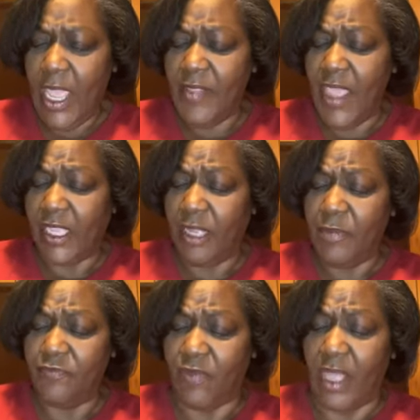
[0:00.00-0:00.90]
And that
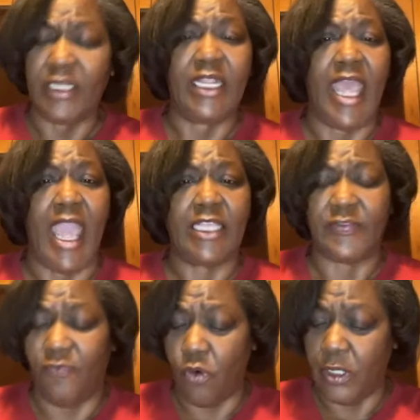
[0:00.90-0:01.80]
can be found in
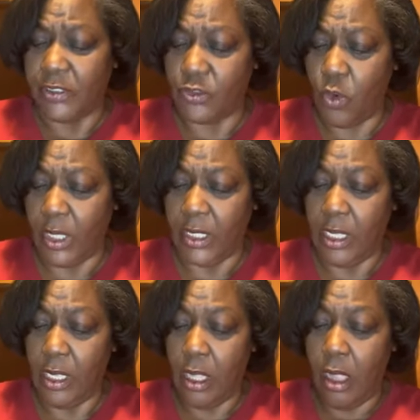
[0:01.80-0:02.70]
Acts 4 and
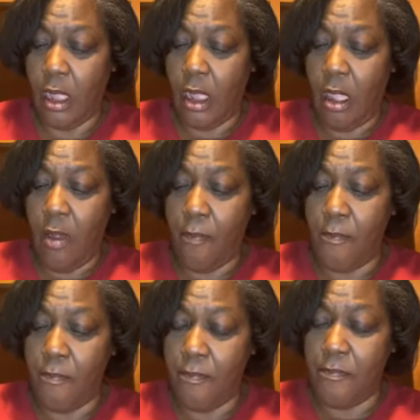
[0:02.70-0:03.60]
20.
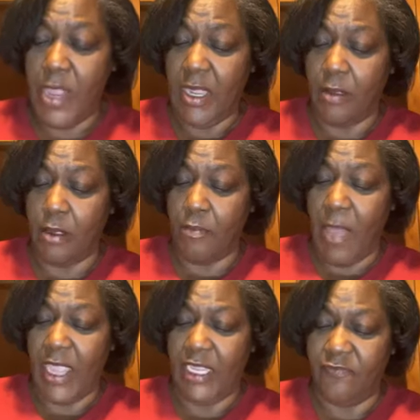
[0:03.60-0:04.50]

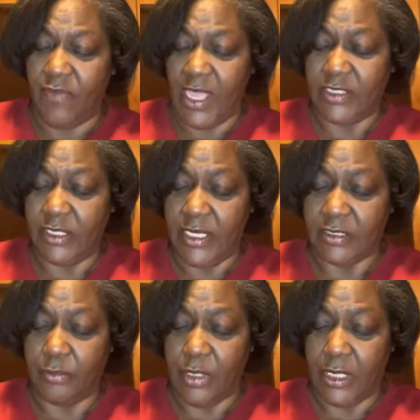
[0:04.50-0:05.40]
May
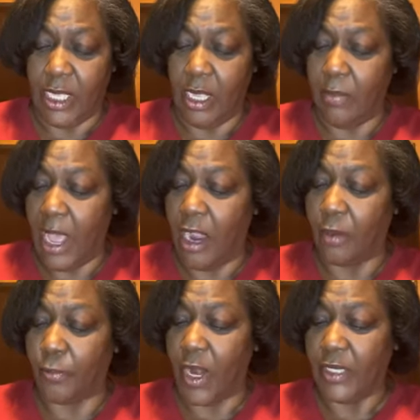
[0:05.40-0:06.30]
evangelism become
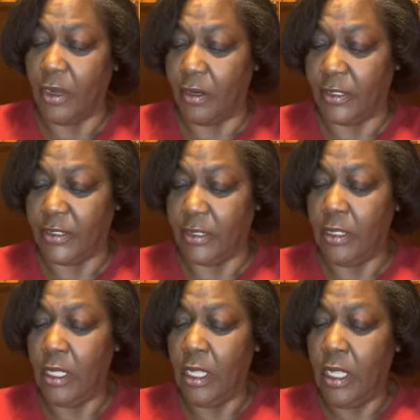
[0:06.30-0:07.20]
our priority.
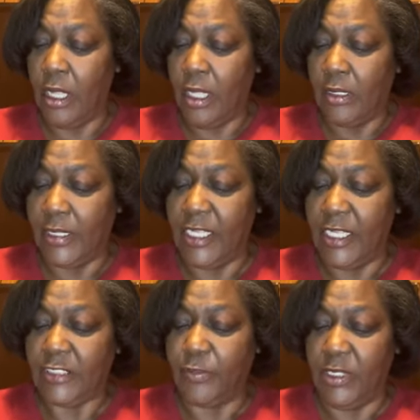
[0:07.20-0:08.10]

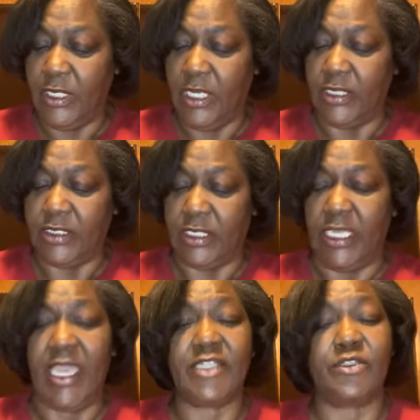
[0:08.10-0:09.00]
Let's begin to
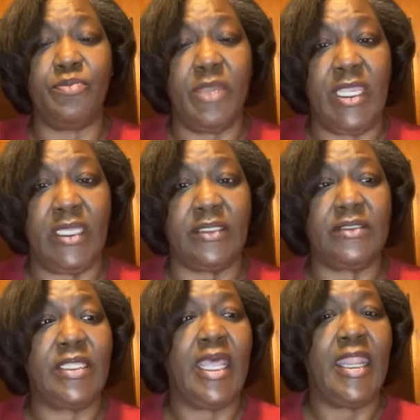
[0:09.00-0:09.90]
catch men
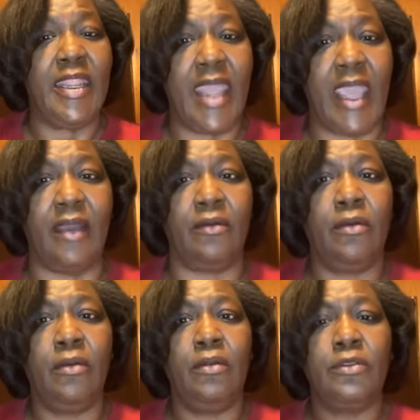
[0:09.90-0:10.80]
now.
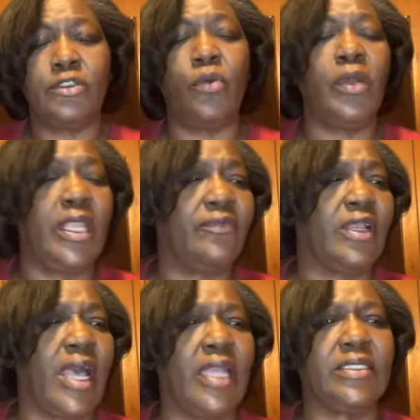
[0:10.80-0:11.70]
So whatever
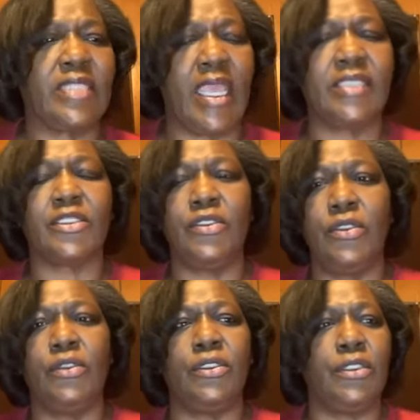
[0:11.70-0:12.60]
God is asking
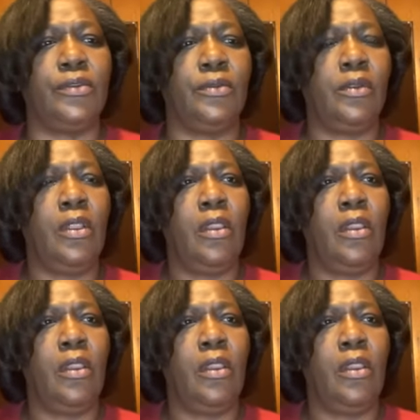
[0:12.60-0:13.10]
you to do,